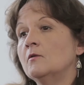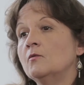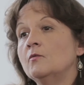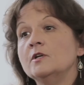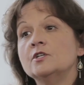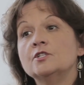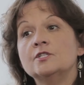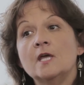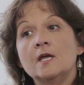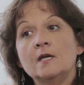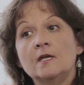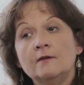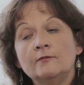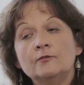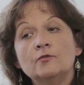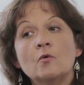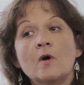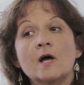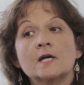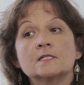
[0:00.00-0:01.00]
which they
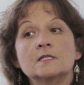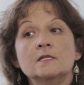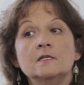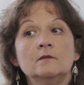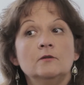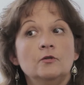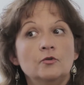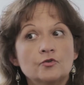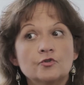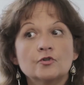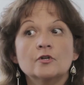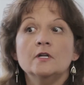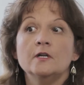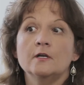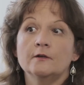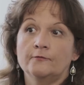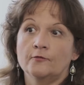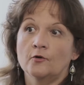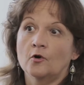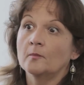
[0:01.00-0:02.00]
give to us usually in
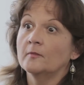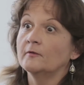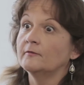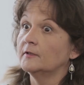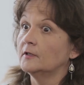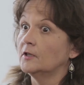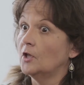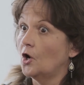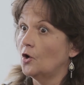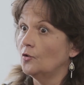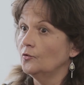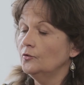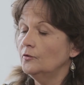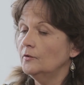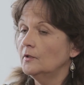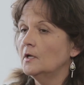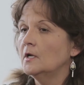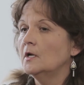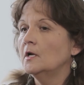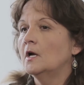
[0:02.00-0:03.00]
the form of a
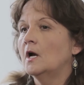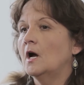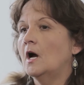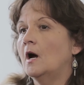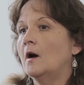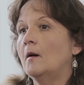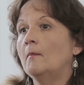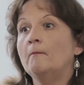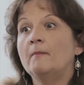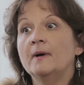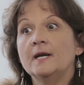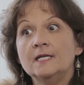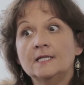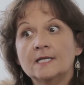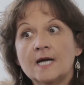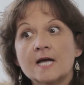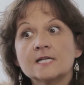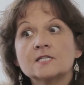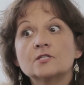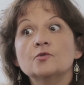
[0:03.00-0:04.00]
loan, but it
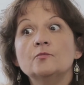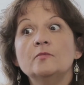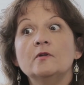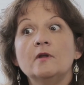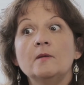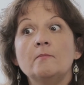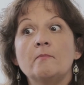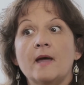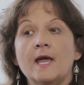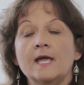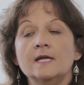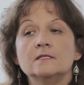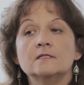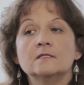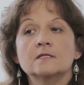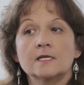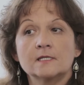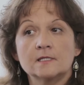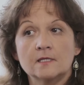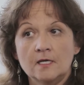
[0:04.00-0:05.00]
has to be repaid
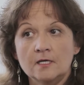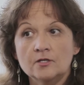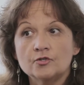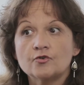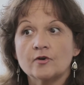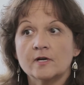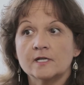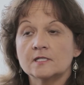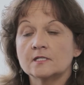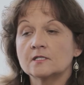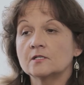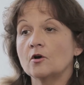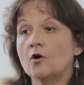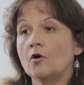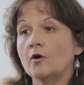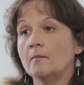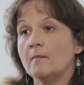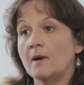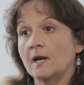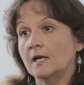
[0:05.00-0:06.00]
as an interest
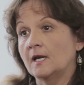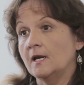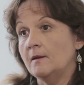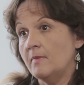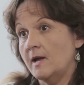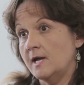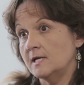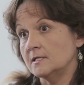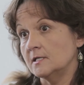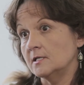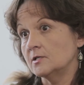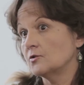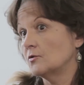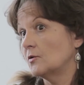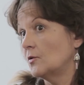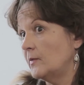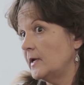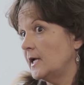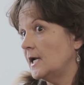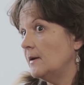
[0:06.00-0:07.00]
on a monthly basis
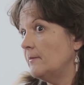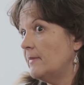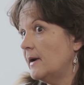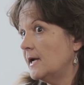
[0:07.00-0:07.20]
or a weekly